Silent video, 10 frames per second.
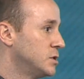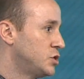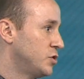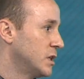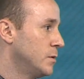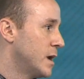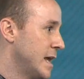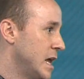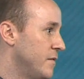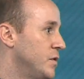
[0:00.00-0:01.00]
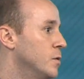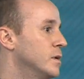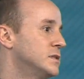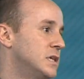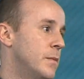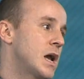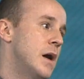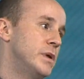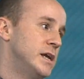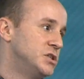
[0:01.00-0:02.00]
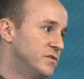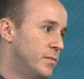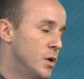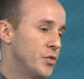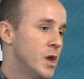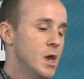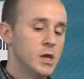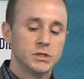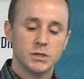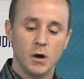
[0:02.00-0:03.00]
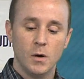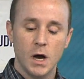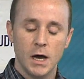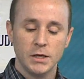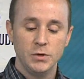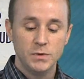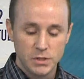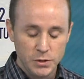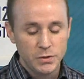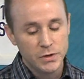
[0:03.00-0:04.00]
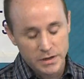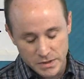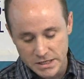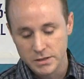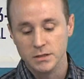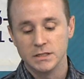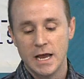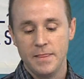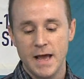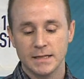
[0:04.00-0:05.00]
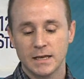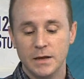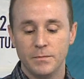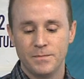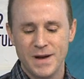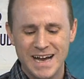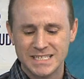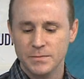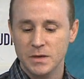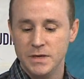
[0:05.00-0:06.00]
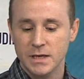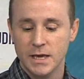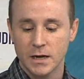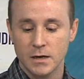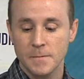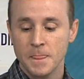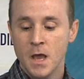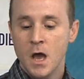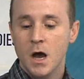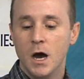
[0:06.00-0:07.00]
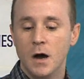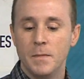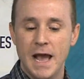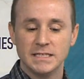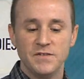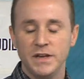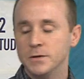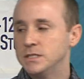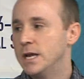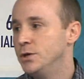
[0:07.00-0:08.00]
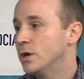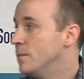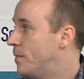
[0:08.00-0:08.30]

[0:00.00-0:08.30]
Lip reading: strictly what I gave you, and some a combination of both. So you do need materials, and that can possibly be the kicker. As the video said, you can